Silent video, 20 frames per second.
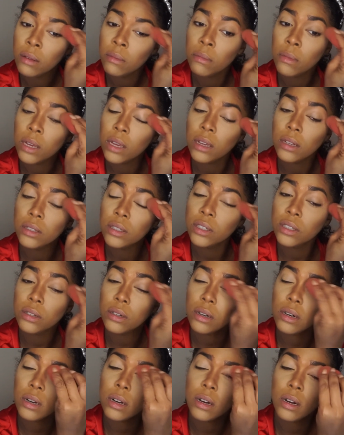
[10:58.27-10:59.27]
making
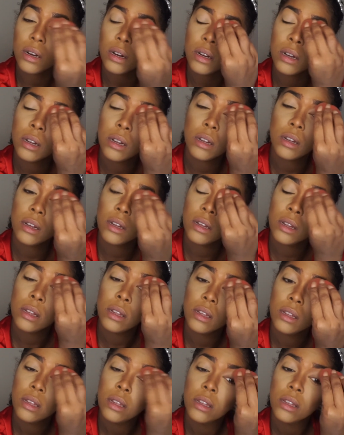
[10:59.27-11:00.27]
sure all
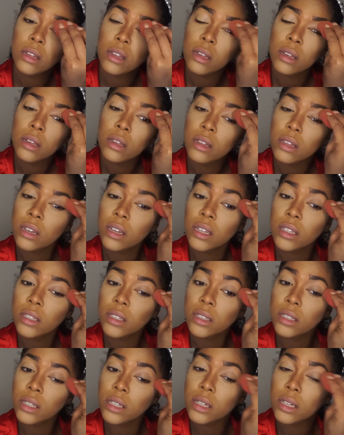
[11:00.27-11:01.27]
the
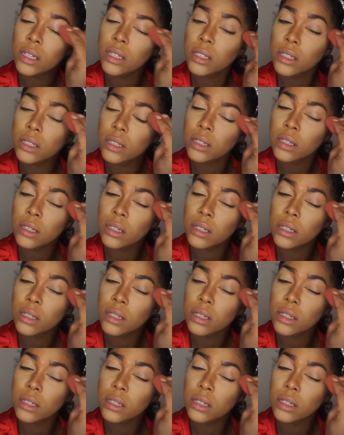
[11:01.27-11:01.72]
concealer's